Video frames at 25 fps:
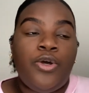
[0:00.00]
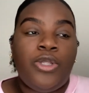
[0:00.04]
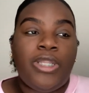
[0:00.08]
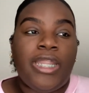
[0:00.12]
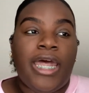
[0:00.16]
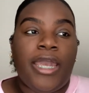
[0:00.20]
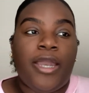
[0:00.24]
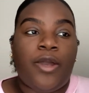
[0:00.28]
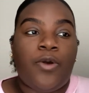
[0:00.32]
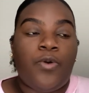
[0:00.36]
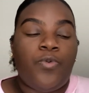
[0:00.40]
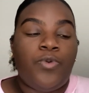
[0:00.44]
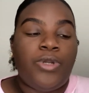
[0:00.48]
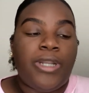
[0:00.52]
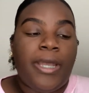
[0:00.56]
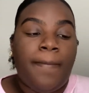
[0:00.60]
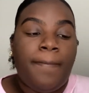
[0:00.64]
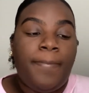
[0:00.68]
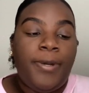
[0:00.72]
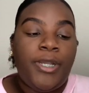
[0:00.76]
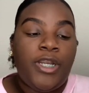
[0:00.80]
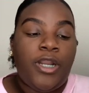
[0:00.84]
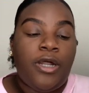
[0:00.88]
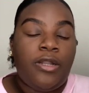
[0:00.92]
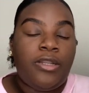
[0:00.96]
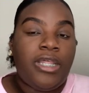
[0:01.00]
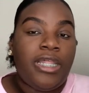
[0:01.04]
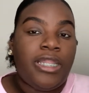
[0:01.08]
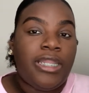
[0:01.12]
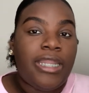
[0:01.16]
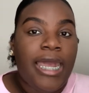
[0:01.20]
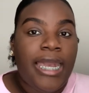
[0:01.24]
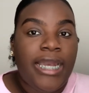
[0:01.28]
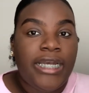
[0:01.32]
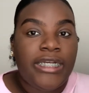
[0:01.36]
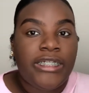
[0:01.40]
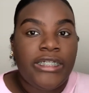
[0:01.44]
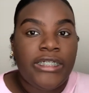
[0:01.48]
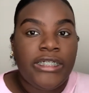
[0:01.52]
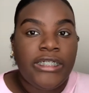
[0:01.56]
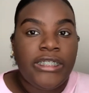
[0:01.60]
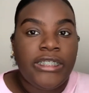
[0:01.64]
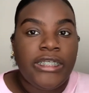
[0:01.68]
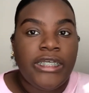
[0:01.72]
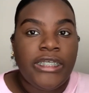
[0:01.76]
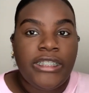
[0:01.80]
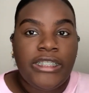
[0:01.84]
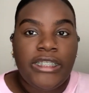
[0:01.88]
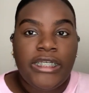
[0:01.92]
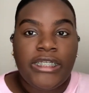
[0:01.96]
Like when I put it on the lashes,
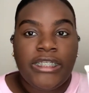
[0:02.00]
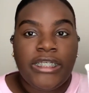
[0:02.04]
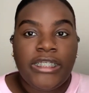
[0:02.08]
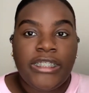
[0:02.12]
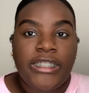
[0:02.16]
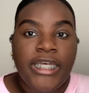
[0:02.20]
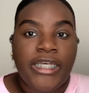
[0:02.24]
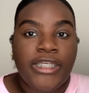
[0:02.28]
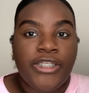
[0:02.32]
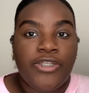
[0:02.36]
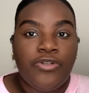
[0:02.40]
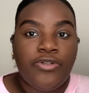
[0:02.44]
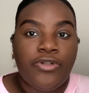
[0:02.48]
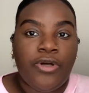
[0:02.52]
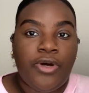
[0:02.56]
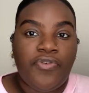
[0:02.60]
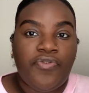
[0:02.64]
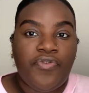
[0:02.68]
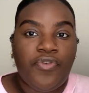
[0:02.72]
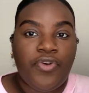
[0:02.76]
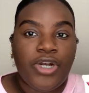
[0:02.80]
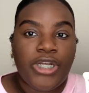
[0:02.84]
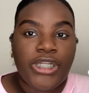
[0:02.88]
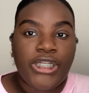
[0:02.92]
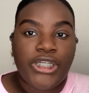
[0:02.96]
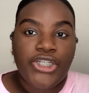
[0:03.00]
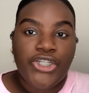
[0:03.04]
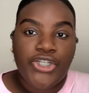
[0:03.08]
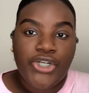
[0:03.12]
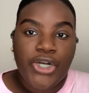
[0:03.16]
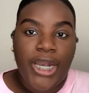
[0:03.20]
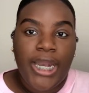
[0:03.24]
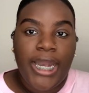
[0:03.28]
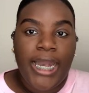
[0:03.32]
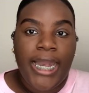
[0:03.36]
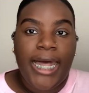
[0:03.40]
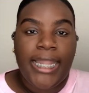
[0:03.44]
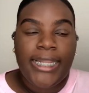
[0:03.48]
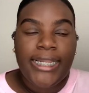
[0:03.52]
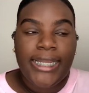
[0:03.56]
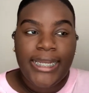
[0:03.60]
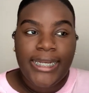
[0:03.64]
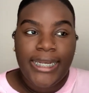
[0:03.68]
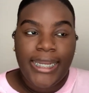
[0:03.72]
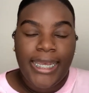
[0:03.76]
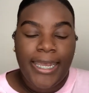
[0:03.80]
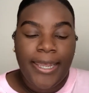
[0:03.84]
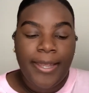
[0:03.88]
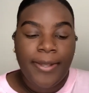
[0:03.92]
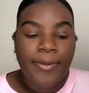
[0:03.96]
it doesn't take too long for it to dry. I like
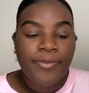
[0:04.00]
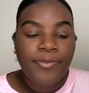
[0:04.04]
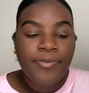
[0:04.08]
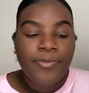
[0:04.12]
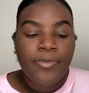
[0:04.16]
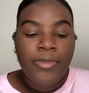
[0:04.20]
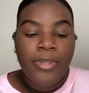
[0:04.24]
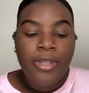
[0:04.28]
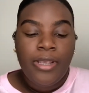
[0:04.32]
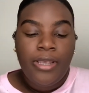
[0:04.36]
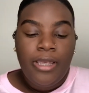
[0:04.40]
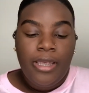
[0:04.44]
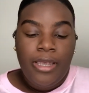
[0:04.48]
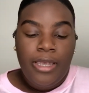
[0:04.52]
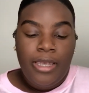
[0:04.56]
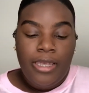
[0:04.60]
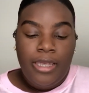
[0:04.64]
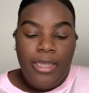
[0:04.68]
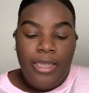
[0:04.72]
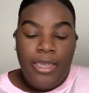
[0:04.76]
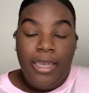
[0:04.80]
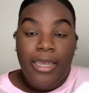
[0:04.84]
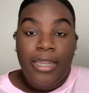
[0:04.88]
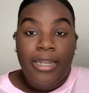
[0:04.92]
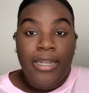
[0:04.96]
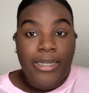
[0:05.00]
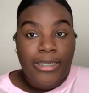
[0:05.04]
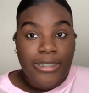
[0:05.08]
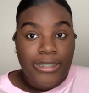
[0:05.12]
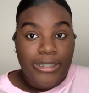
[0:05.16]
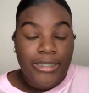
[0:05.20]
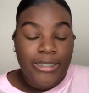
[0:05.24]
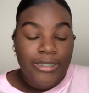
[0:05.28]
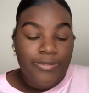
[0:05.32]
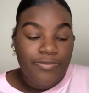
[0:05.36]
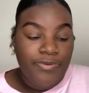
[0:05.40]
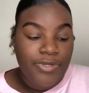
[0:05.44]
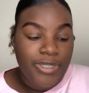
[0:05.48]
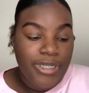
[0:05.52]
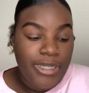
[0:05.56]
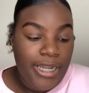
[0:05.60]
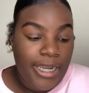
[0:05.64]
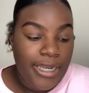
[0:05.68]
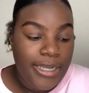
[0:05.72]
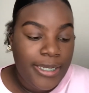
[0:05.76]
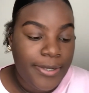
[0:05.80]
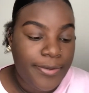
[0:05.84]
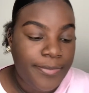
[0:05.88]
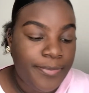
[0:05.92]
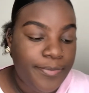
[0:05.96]
that. And I just really
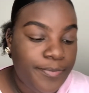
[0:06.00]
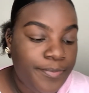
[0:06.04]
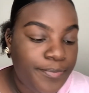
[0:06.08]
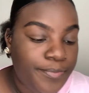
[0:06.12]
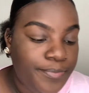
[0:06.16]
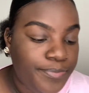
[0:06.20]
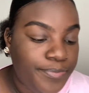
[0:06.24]
like it.